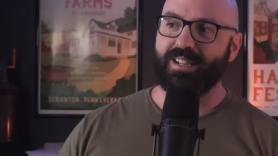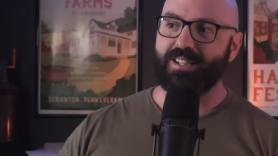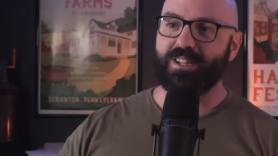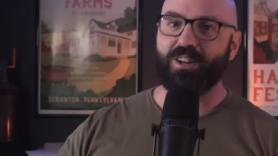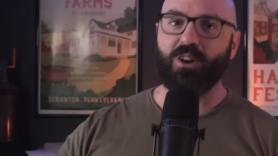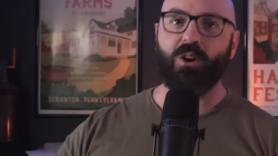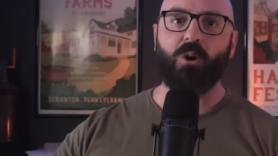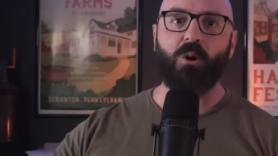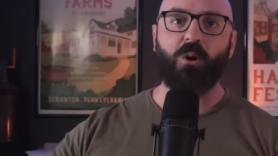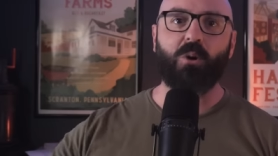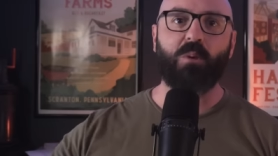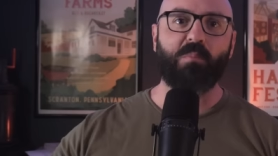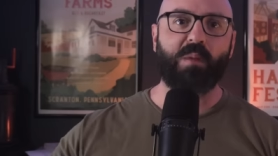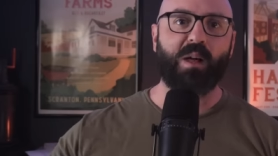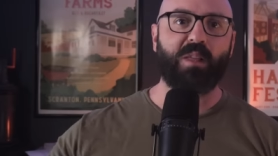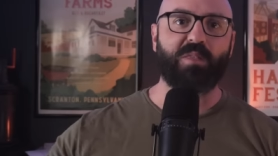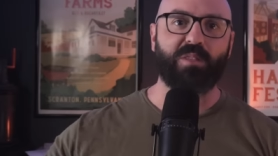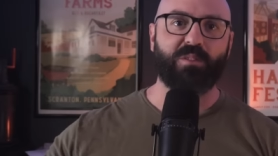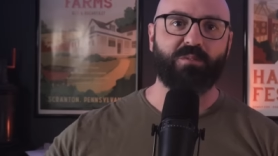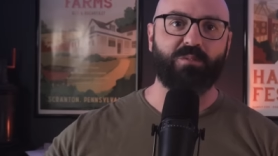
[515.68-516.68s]
I did a whole
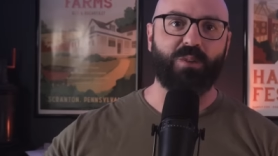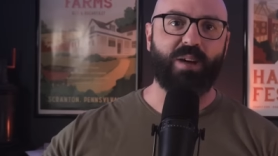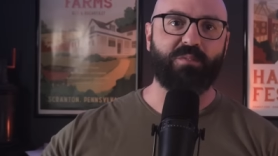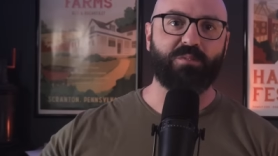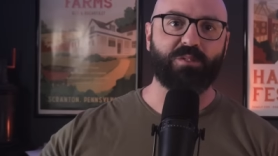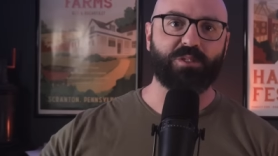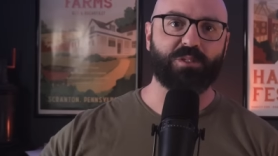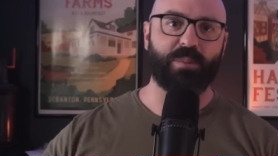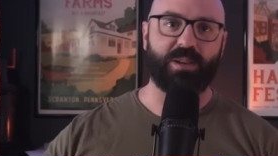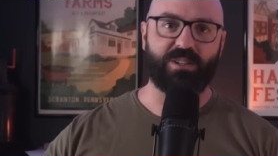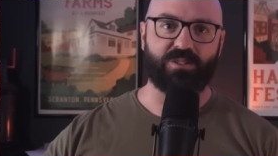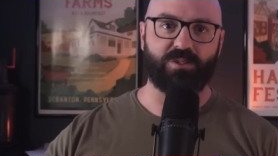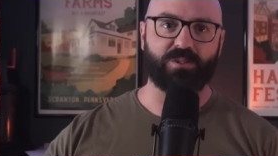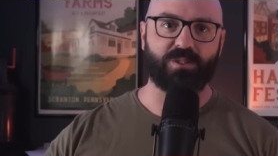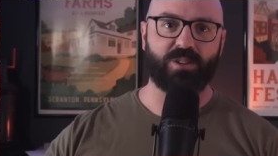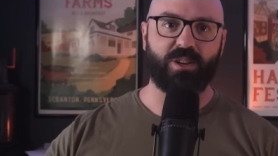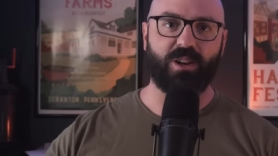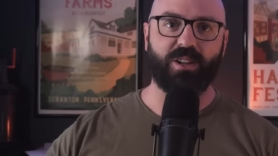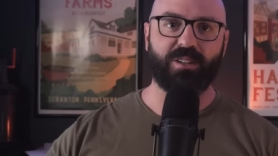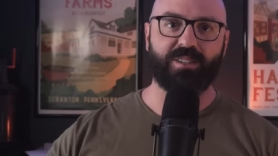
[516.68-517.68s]
month of waffle
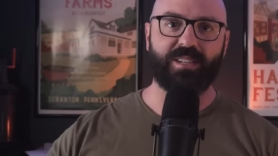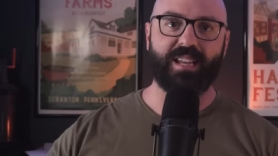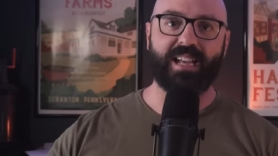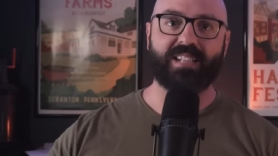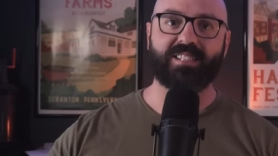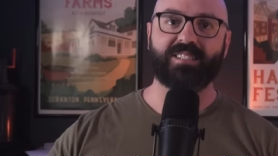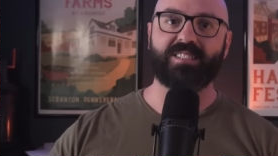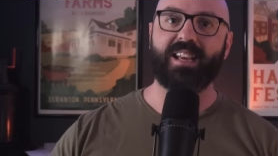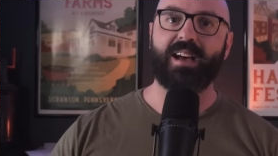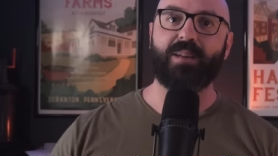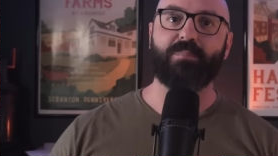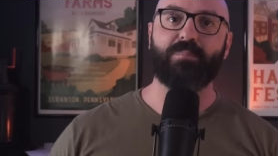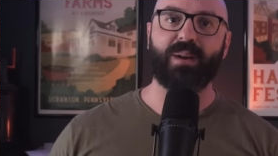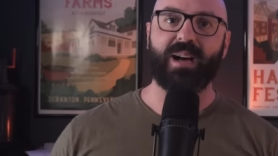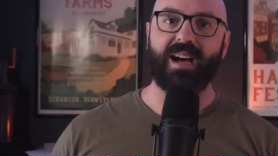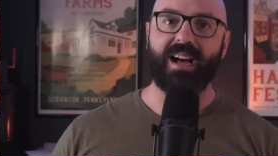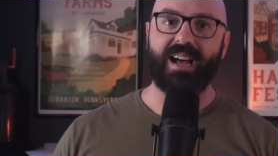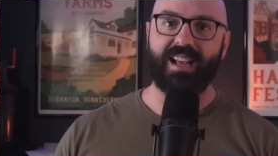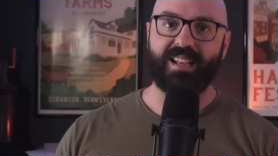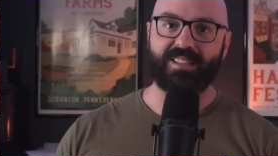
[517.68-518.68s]
specials called Next Stop
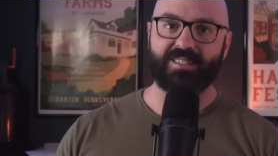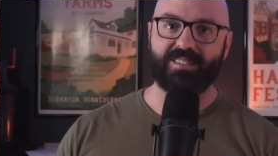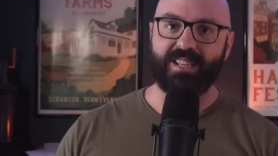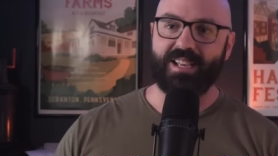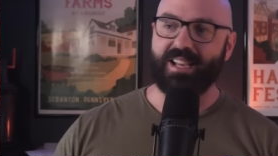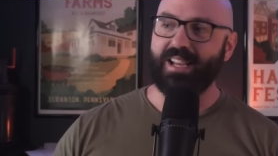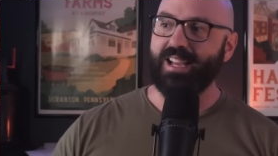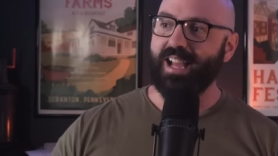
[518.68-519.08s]
Pies,